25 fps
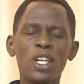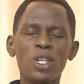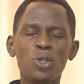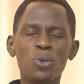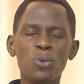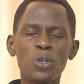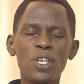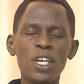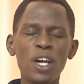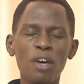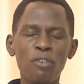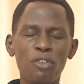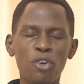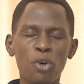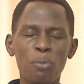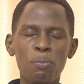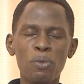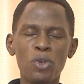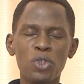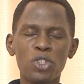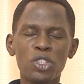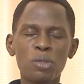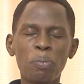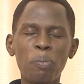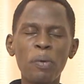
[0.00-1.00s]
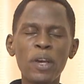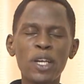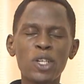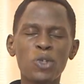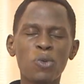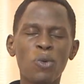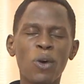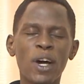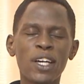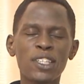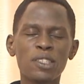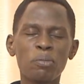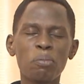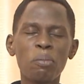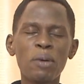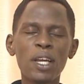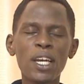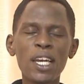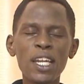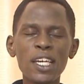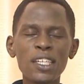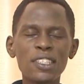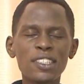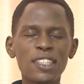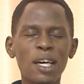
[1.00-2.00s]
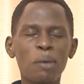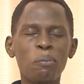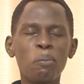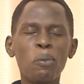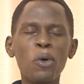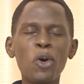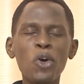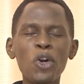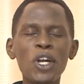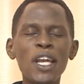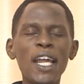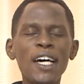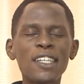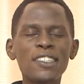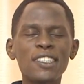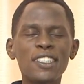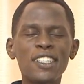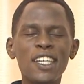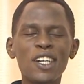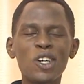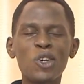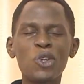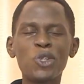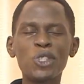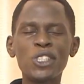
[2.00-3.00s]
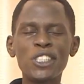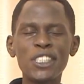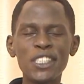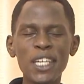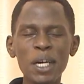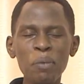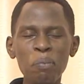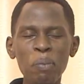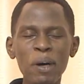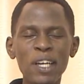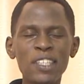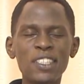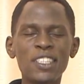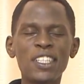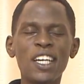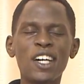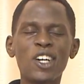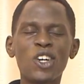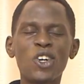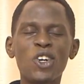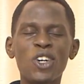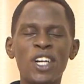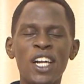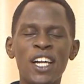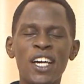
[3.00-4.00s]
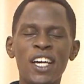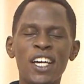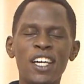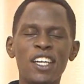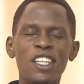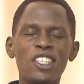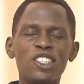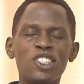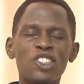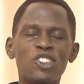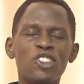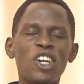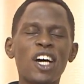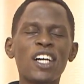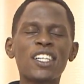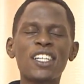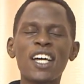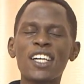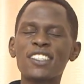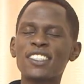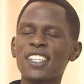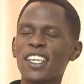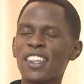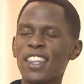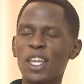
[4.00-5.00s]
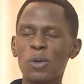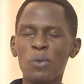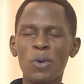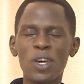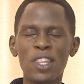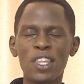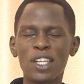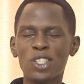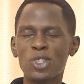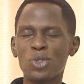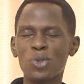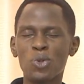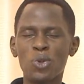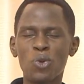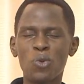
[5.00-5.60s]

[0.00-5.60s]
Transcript: to hear from you, speak to us, minister, mold us, dear God, shape us, dear God, instruct us in the way that you